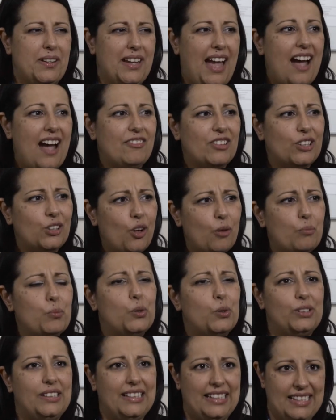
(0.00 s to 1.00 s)
have a lot
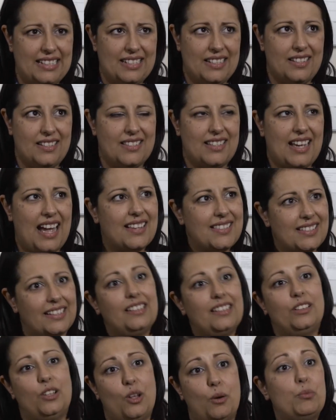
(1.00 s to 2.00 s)
more leaders
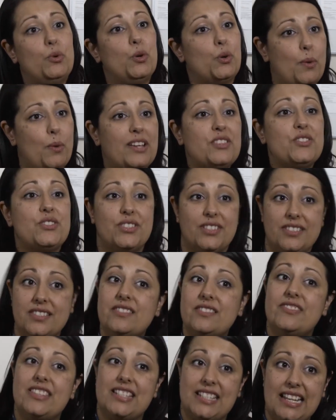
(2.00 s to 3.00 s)
asking a lot more questions
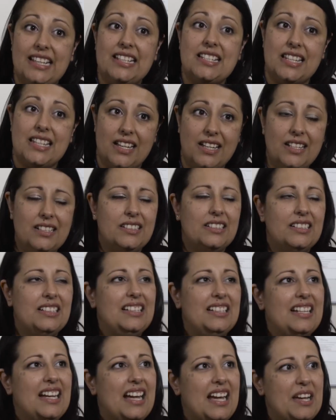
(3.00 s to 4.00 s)
of the data
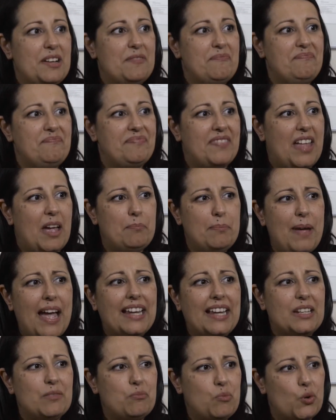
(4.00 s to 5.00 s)
and
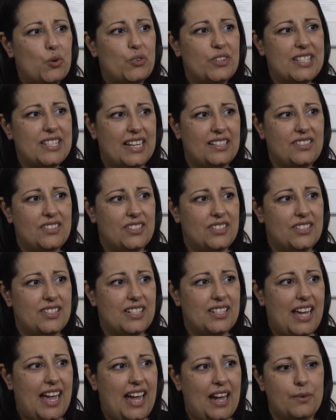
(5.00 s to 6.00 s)
paying more attention
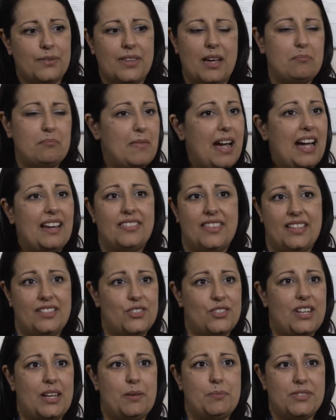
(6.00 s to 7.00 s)
to how that might then
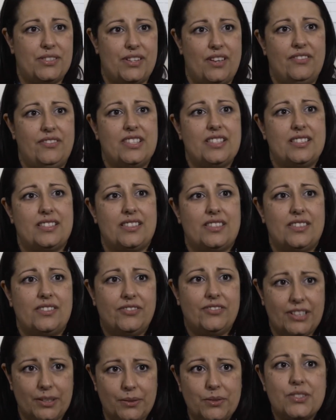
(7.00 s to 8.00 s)
shape services in the
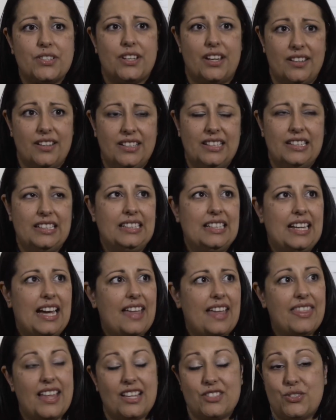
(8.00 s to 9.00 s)
future.
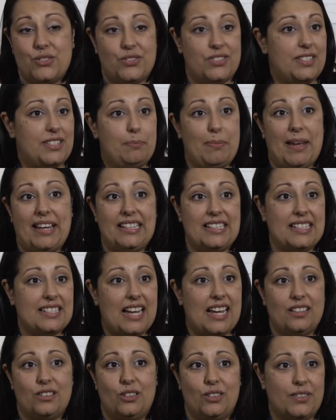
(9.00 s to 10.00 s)
And that's just debate and
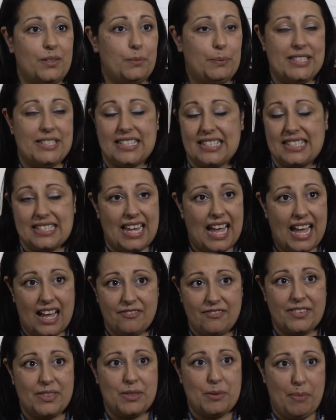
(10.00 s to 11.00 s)
dialogue that we didn't have in the